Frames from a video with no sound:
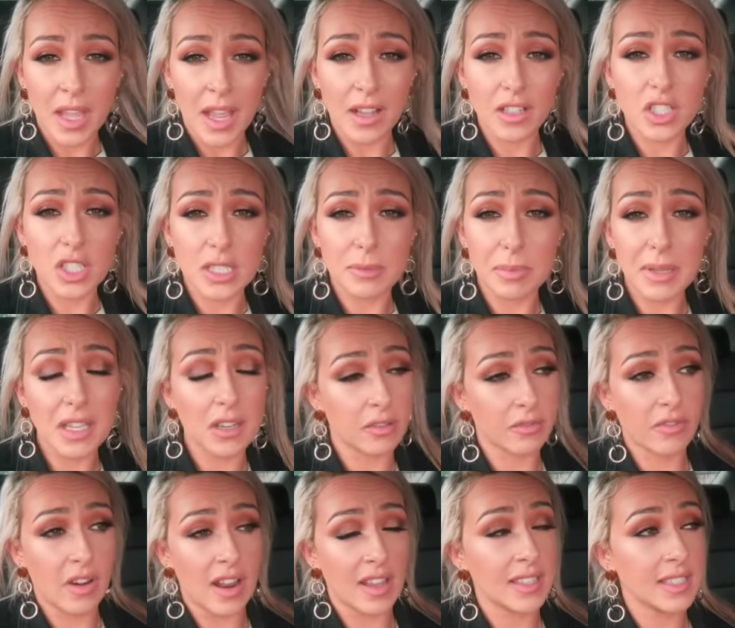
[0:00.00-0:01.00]
Actually, speaking
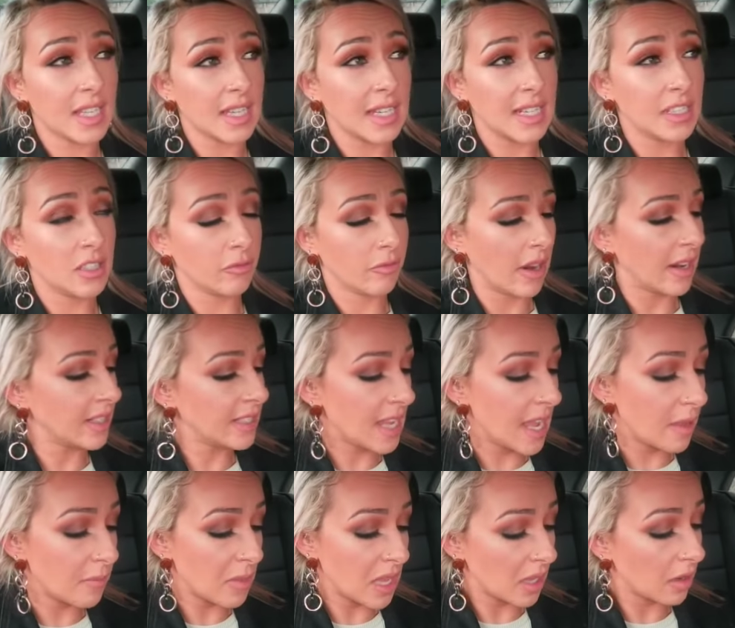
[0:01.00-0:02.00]
of friends, I need to ring
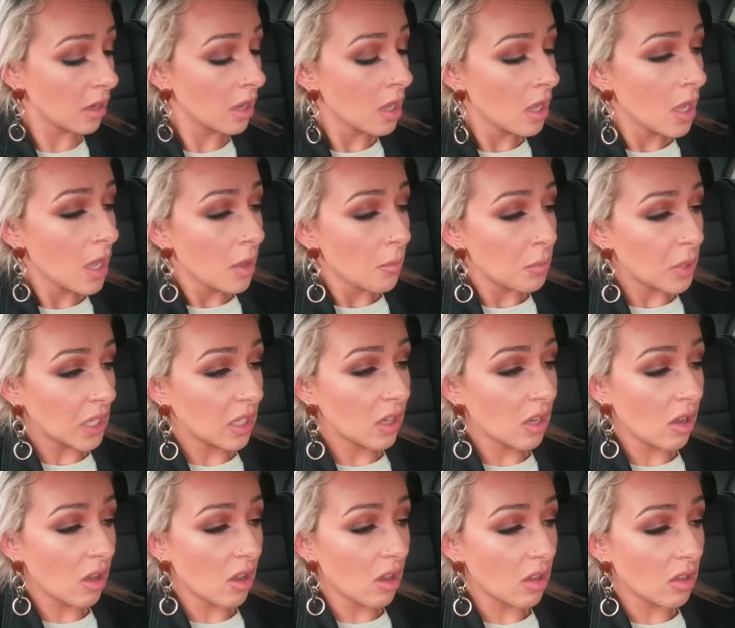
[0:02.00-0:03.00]
Damien
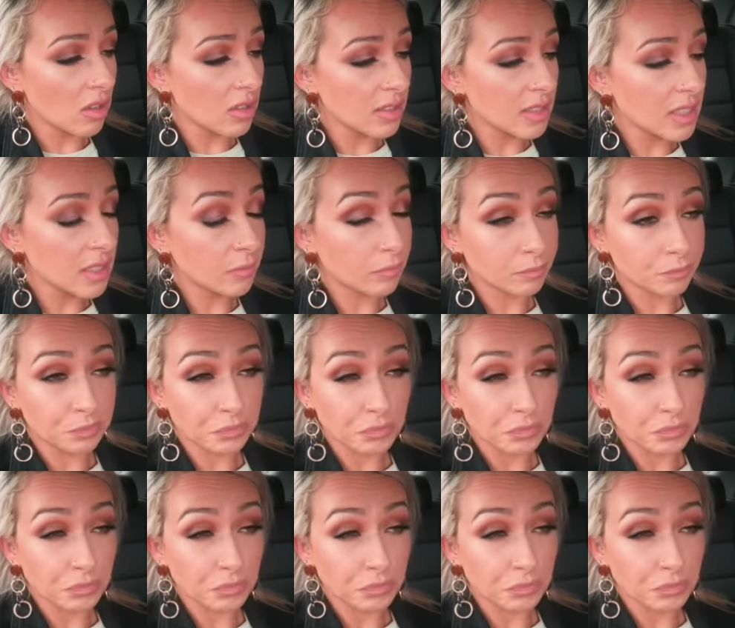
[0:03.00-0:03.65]
because